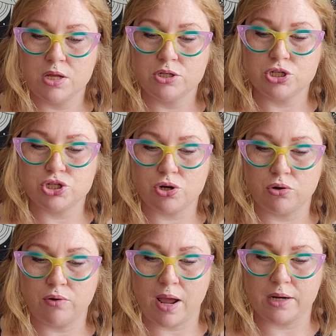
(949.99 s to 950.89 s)
To show
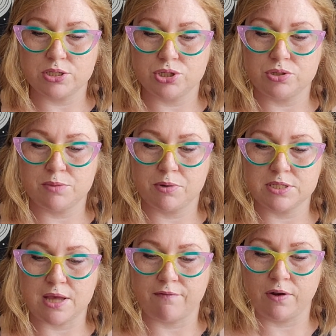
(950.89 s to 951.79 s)
gratitude to
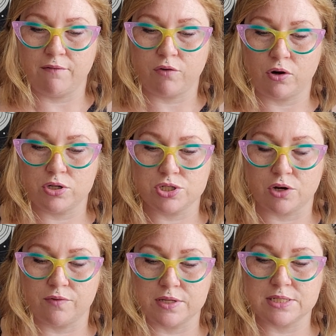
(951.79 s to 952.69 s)
Persephone for her
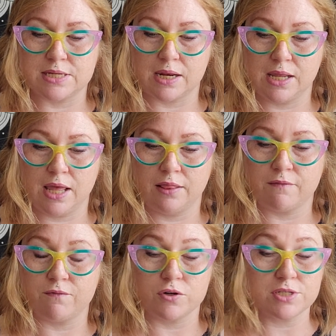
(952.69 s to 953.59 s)
service, dedicate the
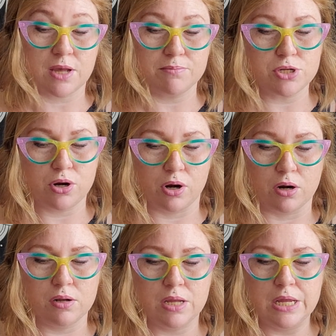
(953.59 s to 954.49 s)
first cup to her.